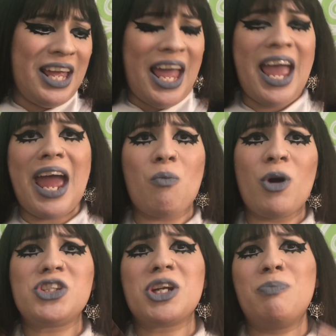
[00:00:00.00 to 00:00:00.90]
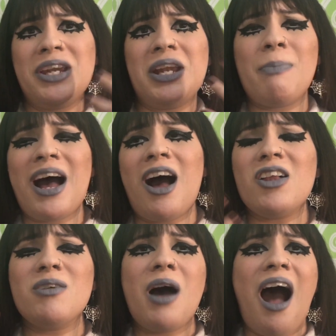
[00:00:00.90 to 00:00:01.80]
and what's your opinion
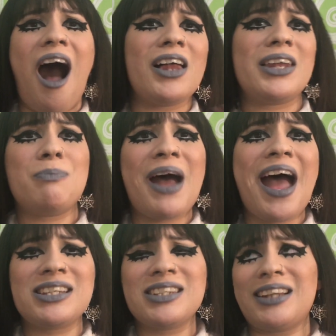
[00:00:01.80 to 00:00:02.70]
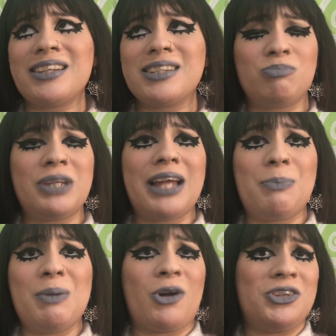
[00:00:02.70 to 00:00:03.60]
about holiday packs. Like, that's something that
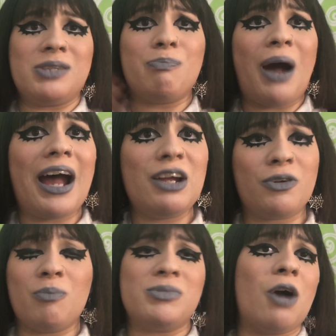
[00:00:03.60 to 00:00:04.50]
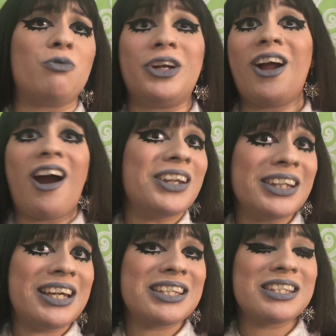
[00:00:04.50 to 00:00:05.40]
people could just buy for themselves
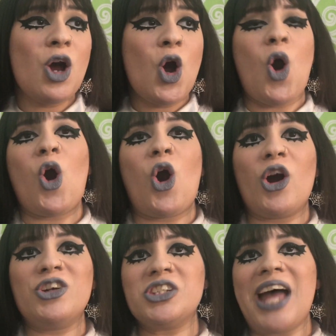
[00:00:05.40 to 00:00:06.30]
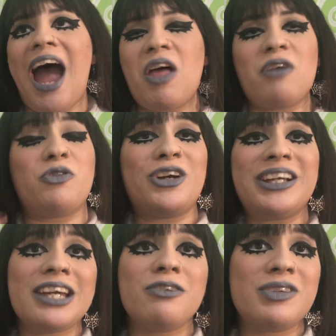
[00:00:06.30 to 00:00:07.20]
regardless, or just have that for a
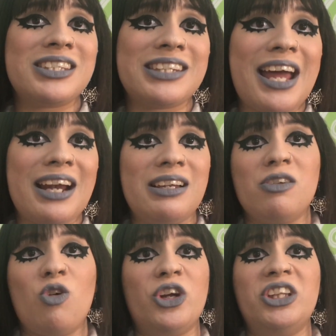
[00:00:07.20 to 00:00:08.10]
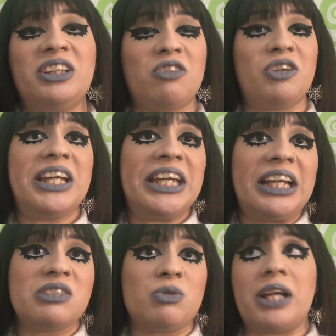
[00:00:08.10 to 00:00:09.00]
gift instead, or you think they're
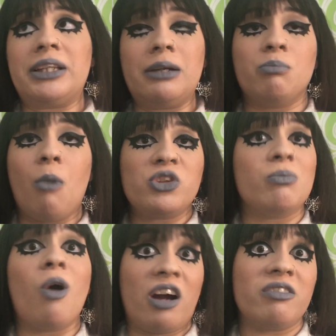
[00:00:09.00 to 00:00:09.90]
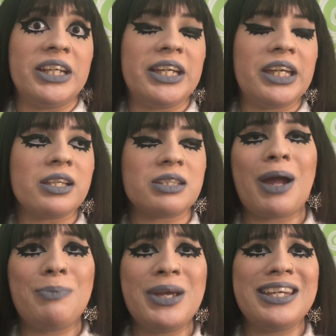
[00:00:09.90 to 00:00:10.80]
ridiculous, which I think most of them are ridiculous in
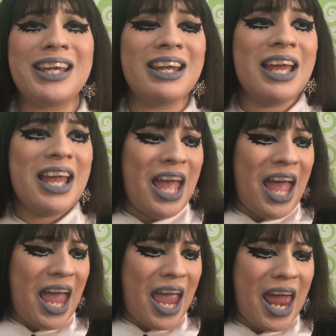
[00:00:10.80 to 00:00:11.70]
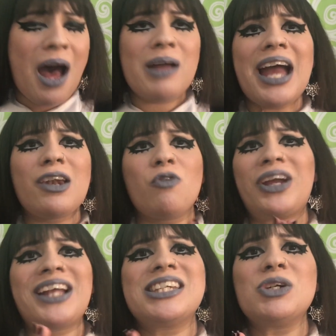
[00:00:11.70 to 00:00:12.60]
my opinion. And yeah, don't
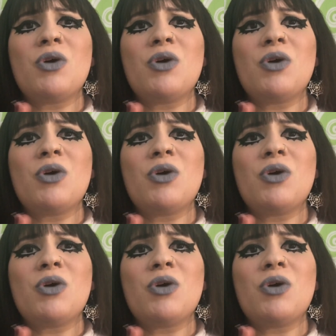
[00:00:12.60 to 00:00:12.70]
forget to